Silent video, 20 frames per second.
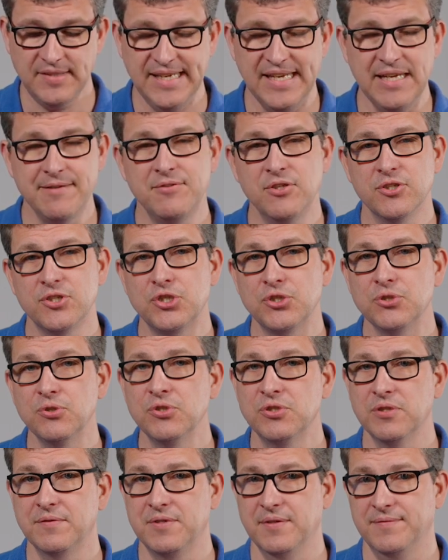if you're
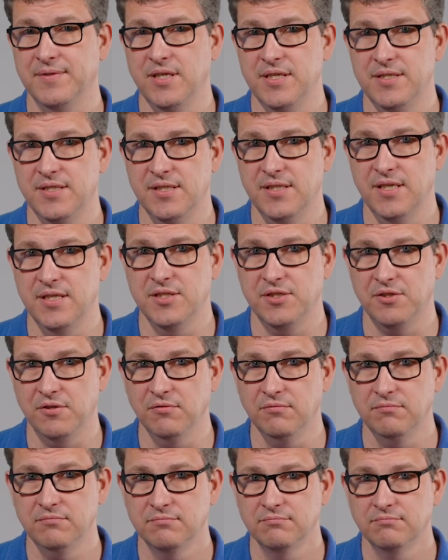short of devices in
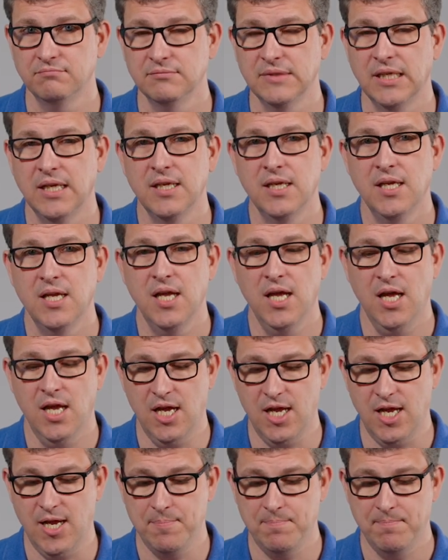school,
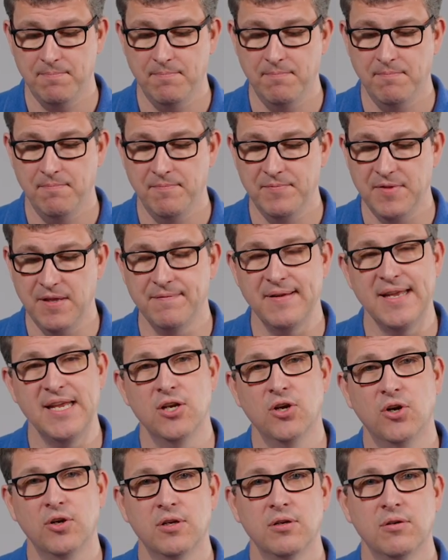the
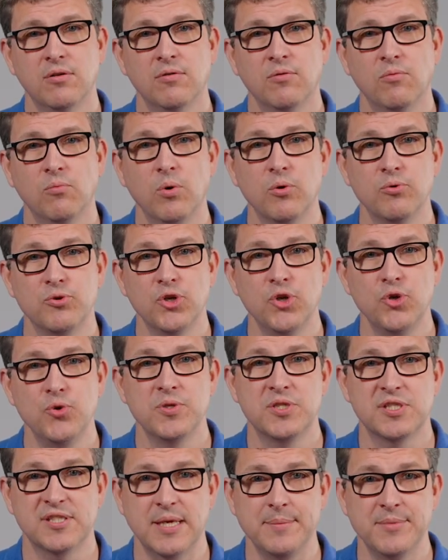V-Log will cover
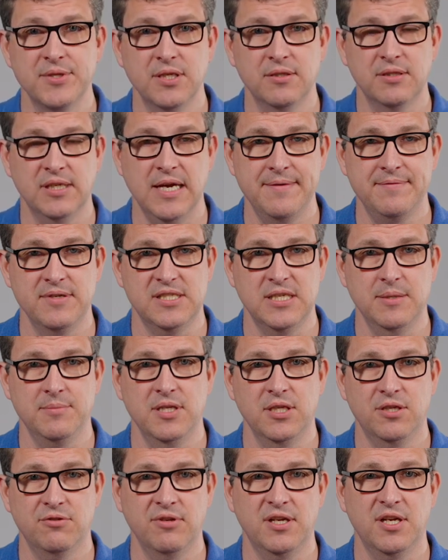some of the
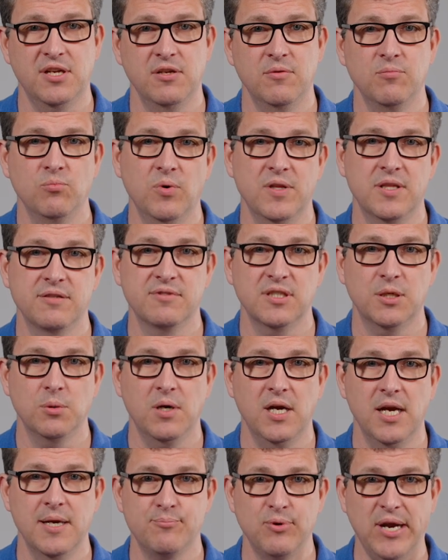curriculum with the
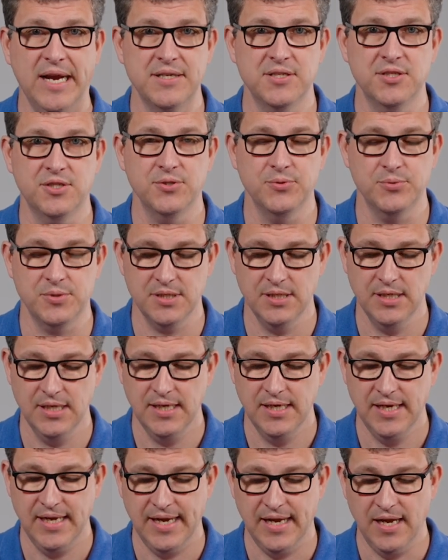required practicals.
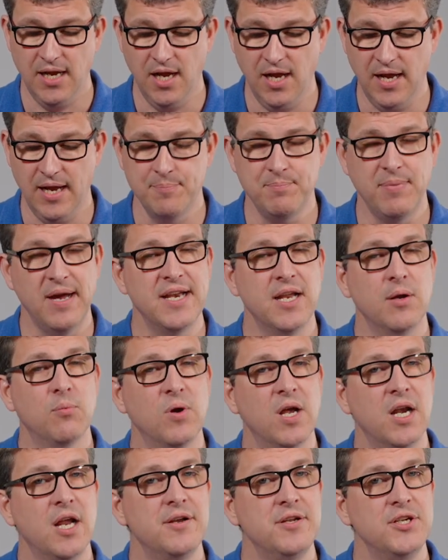But it
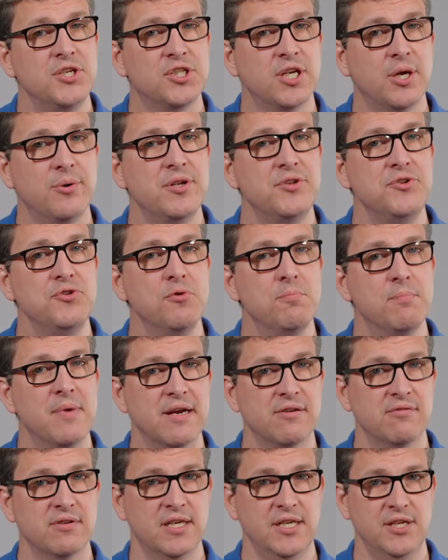will only show it
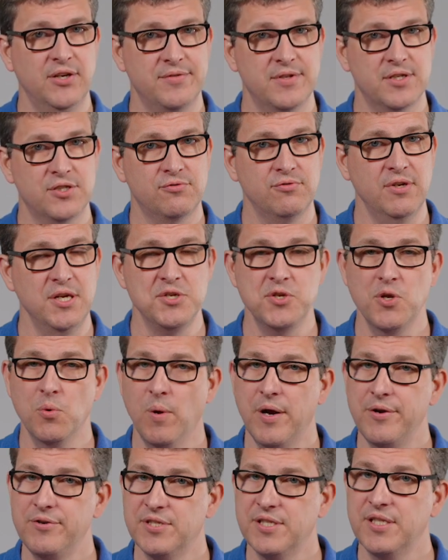numerically on the screen. You
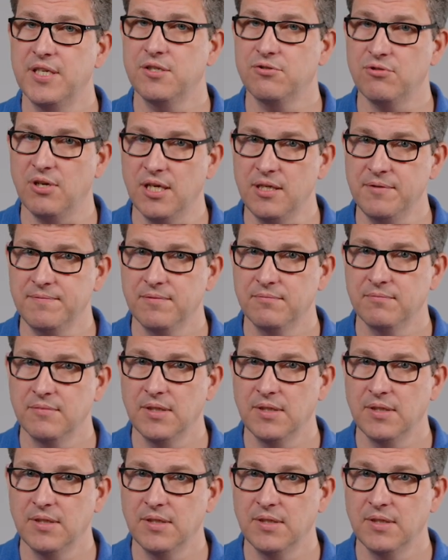won't see a graph,